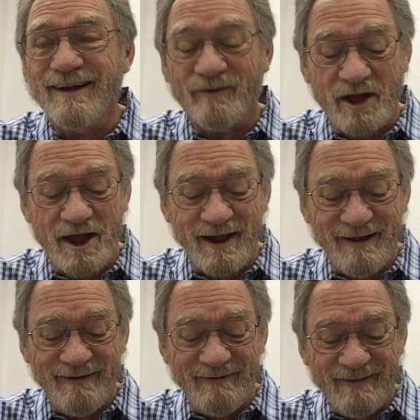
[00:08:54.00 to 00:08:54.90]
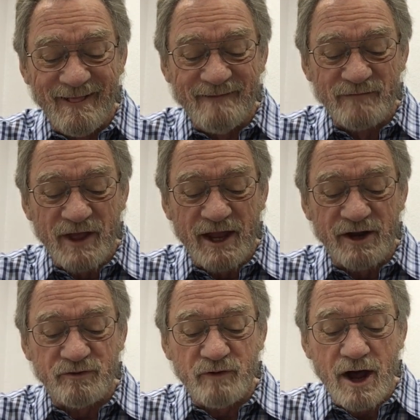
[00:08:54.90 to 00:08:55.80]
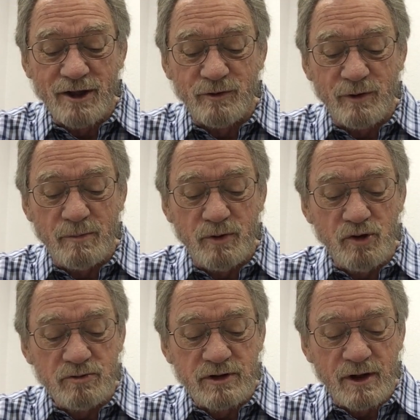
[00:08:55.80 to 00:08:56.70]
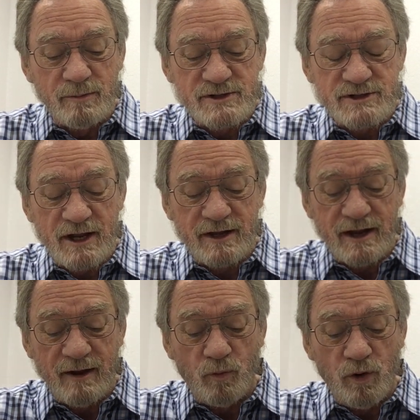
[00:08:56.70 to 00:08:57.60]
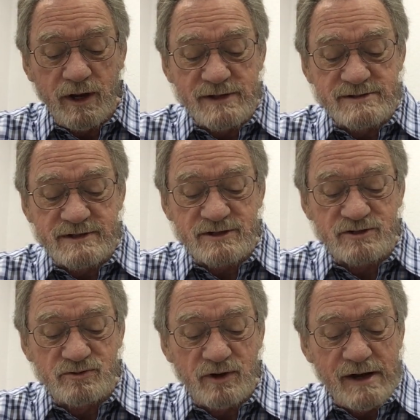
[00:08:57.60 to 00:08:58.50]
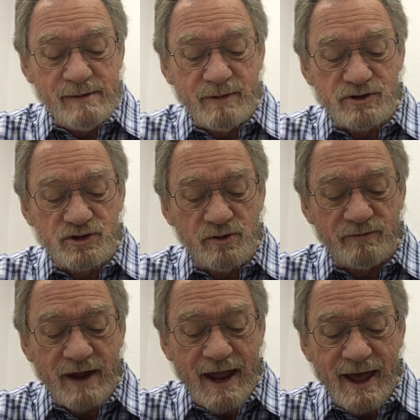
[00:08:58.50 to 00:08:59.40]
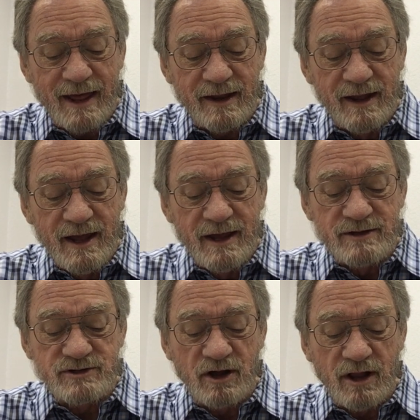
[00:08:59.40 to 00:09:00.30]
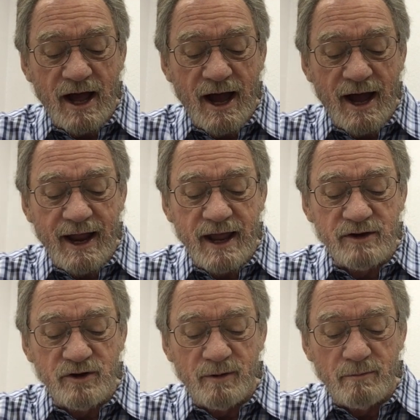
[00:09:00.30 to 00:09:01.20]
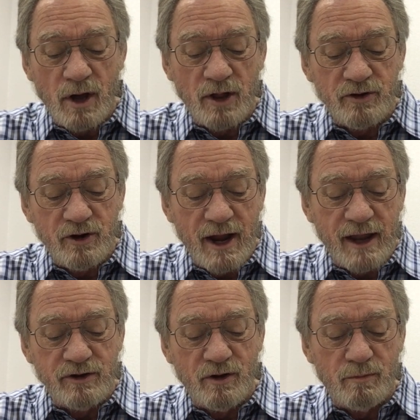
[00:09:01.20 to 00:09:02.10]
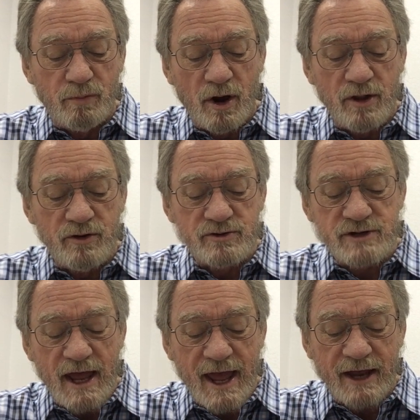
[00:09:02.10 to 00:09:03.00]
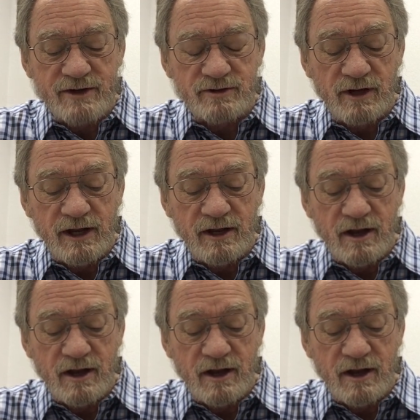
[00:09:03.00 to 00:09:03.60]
okay? And his father rebuked him and said to him, What is this dream that you have had? Shall I and your mother and your brothers actually